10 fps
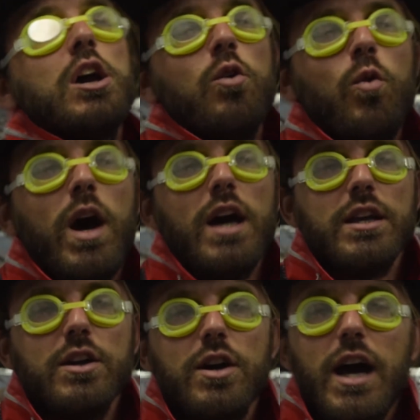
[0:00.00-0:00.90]
While
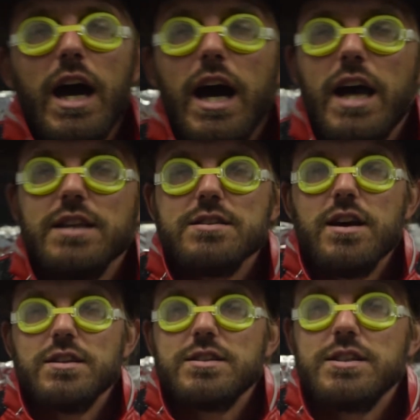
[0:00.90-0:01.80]
your eyes
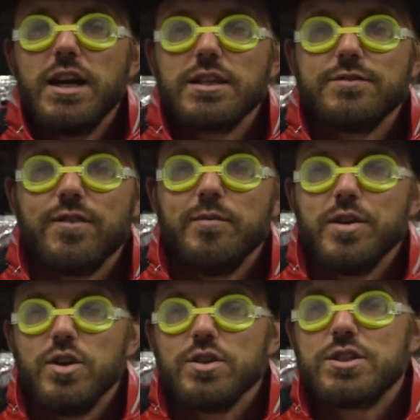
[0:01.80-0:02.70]
are sucked from
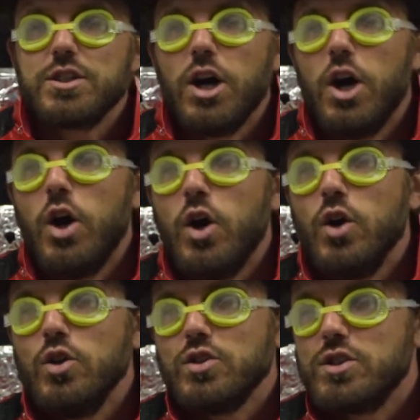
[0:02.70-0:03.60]
your
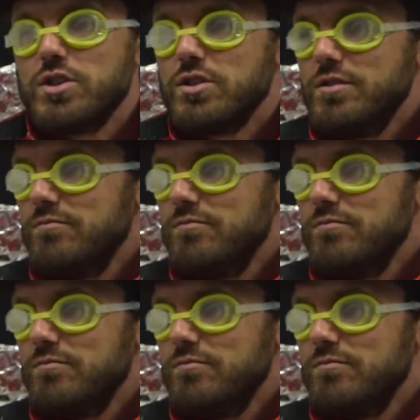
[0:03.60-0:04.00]
skulls.